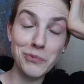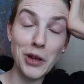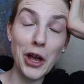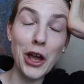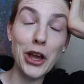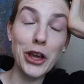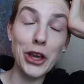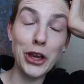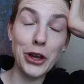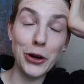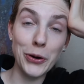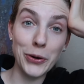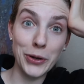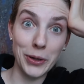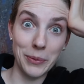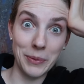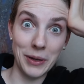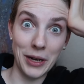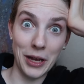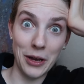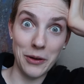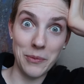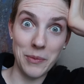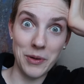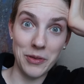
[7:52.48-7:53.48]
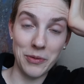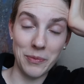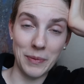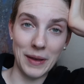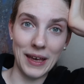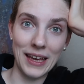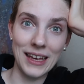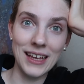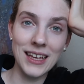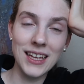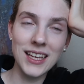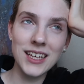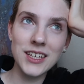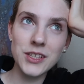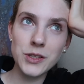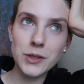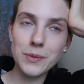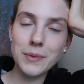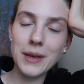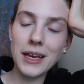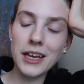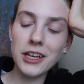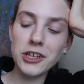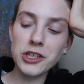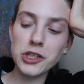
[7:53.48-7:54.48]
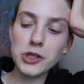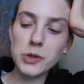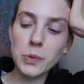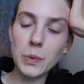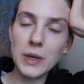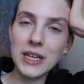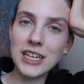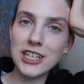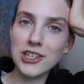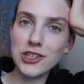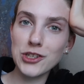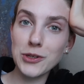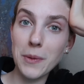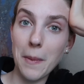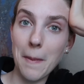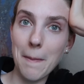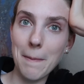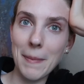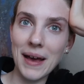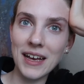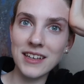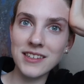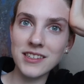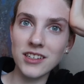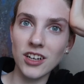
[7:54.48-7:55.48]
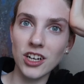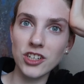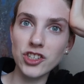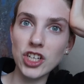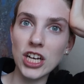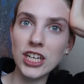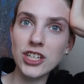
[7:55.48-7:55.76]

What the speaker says: you're coming home with me. So I'm getting a Swedish massage.